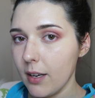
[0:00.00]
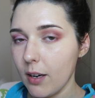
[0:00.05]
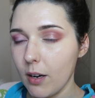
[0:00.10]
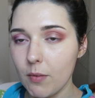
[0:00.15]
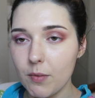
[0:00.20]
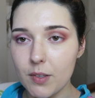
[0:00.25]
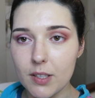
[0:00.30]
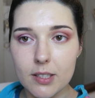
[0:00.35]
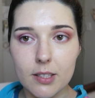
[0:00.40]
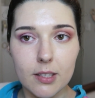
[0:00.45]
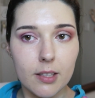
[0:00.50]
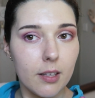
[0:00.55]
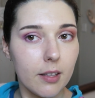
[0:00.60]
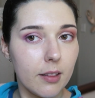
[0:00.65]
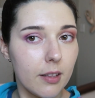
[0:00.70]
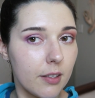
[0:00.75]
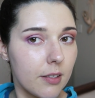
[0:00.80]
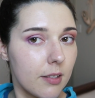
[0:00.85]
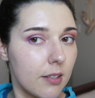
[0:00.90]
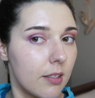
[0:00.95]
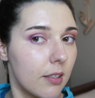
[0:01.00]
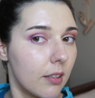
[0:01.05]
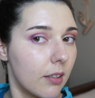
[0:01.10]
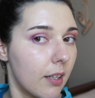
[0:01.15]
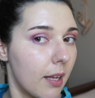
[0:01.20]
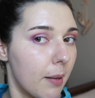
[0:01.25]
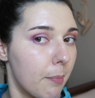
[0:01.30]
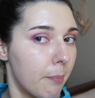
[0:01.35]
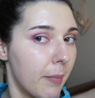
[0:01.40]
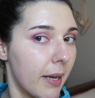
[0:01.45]
Obviously there's still
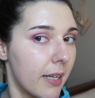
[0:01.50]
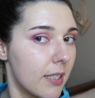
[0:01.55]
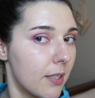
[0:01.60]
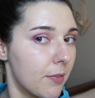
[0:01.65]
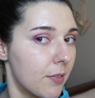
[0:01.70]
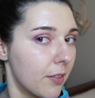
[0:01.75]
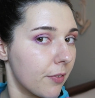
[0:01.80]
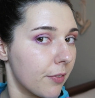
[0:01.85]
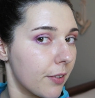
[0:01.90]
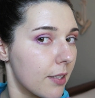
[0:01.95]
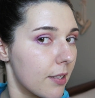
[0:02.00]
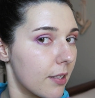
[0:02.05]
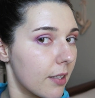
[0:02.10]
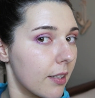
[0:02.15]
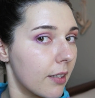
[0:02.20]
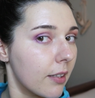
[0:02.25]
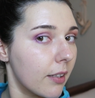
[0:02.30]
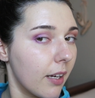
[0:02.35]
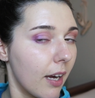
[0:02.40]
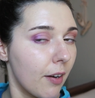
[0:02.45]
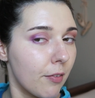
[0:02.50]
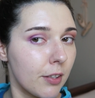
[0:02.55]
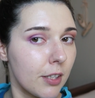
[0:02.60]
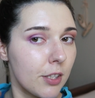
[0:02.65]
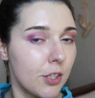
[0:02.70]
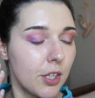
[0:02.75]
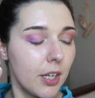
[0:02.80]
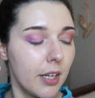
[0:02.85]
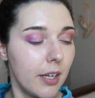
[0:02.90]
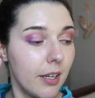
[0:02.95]
a massive difference in
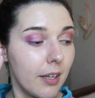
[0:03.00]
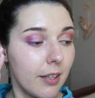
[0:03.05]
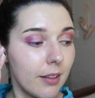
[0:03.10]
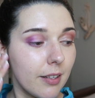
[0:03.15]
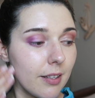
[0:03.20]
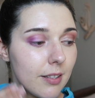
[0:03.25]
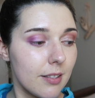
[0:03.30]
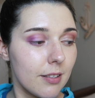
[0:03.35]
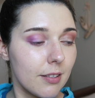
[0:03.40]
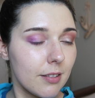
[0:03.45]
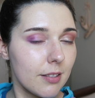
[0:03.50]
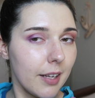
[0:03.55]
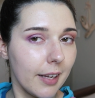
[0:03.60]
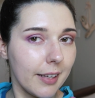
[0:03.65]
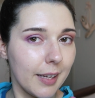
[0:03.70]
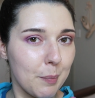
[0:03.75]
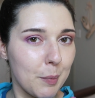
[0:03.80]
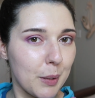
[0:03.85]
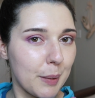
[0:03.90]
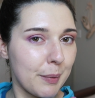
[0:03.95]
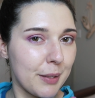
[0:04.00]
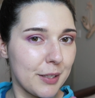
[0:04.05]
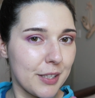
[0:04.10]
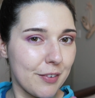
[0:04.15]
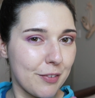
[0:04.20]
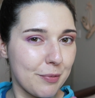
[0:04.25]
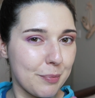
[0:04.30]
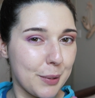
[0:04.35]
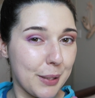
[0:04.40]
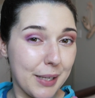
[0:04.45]
coverage. This looks like I pretty much
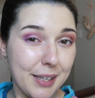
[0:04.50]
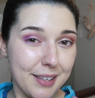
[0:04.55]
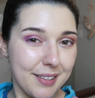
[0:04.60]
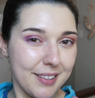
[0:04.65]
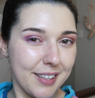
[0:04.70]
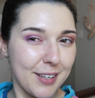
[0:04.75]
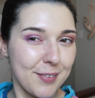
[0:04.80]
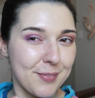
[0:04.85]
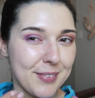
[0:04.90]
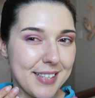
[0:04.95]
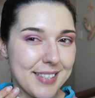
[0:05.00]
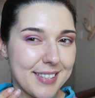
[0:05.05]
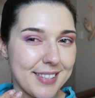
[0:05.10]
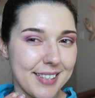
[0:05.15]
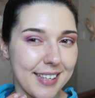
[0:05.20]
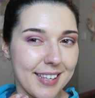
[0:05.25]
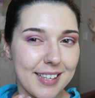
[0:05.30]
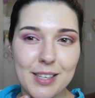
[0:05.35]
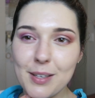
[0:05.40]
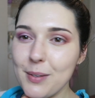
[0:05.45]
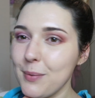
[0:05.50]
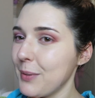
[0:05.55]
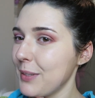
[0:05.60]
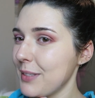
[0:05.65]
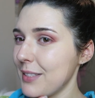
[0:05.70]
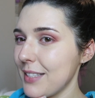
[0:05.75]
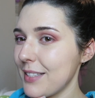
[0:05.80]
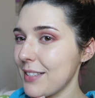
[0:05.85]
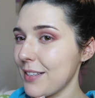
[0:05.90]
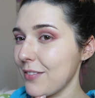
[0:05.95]
haven't put anything on my skin,
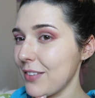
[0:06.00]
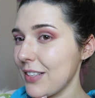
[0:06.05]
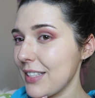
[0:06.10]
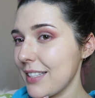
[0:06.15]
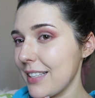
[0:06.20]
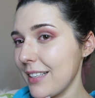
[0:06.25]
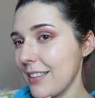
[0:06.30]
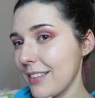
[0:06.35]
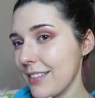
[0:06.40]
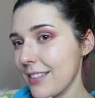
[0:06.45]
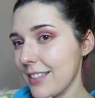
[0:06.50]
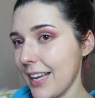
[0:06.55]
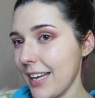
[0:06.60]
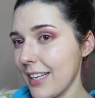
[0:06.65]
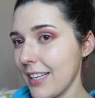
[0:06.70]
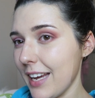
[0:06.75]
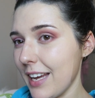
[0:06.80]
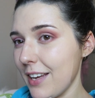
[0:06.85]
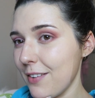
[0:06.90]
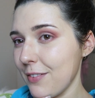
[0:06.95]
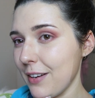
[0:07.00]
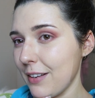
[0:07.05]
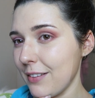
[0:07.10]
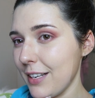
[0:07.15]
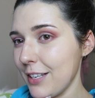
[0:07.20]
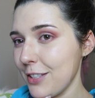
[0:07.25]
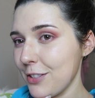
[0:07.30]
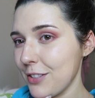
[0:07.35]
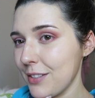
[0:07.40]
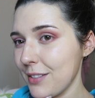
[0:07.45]
whereas this obviously looks like a
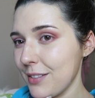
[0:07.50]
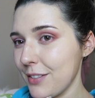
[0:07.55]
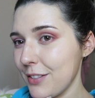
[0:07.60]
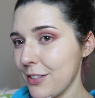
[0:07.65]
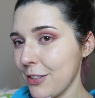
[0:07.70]
foundation.